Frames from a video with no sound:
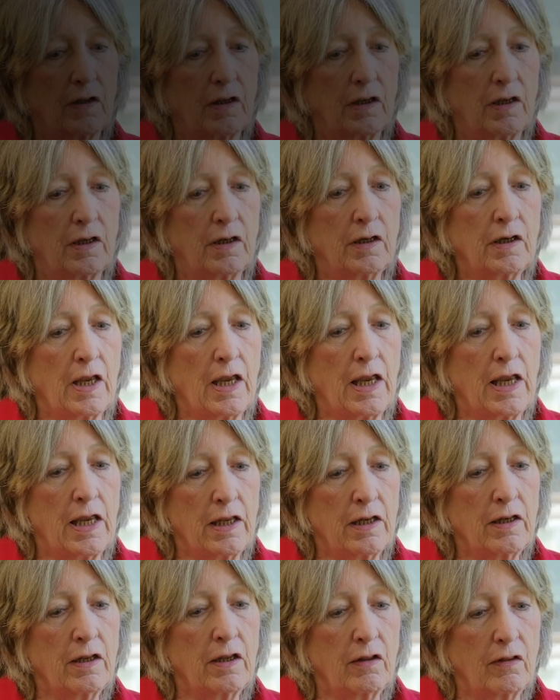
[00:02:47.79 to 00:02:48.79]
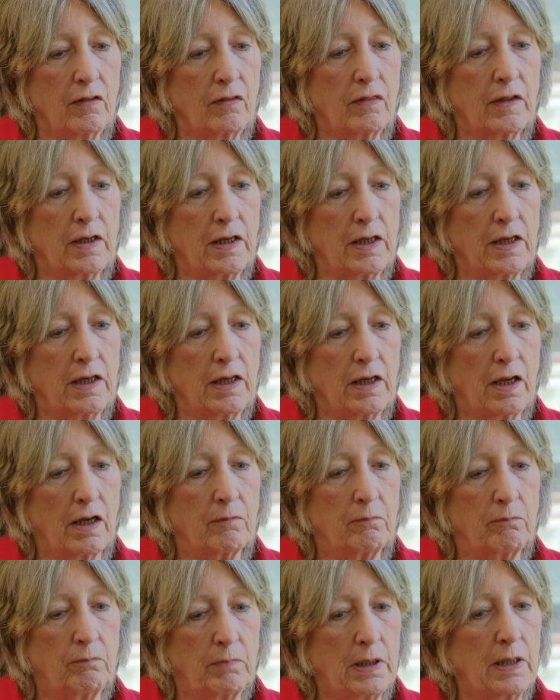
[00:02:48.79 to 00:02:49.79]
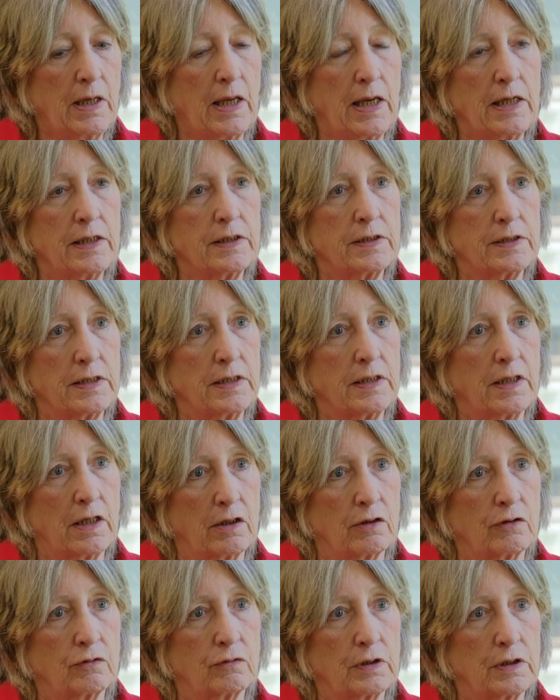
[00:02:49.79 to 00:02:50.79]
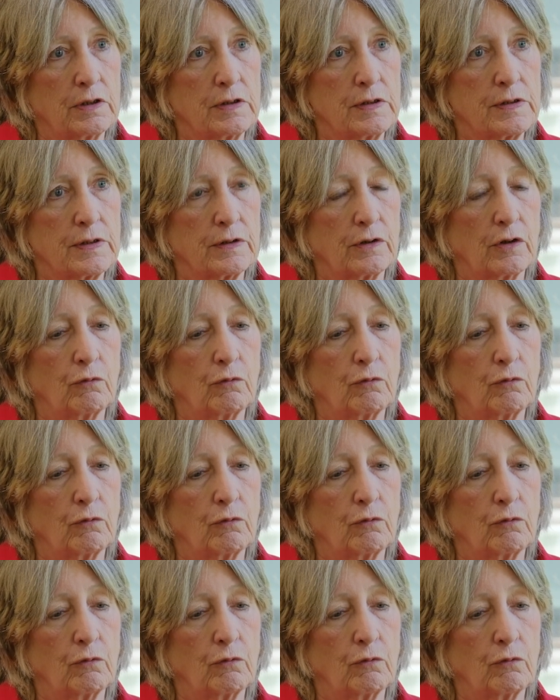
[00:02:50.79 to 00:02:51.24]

In the mid-1800s,